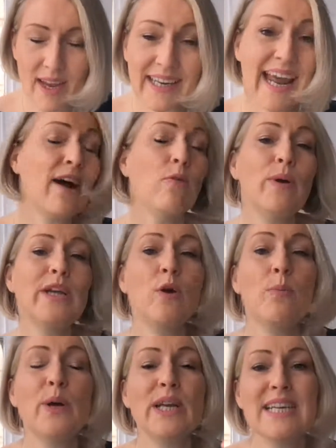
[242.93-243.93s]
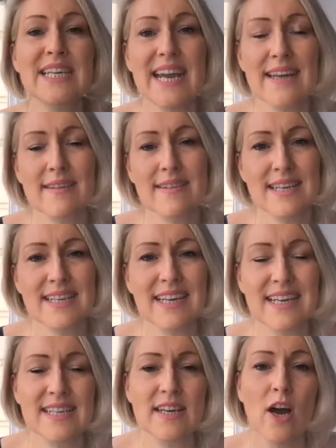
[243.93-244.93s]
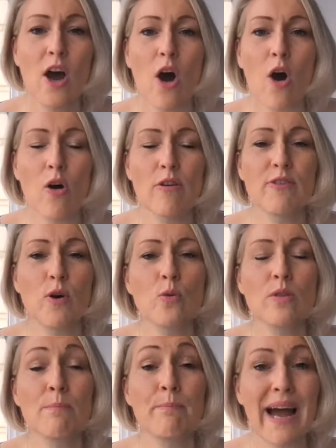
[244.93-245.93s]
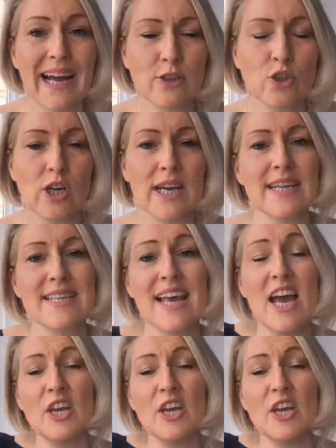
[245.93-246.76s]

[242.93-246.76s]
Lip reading: Now, when you're putting together this list of all the bad traits,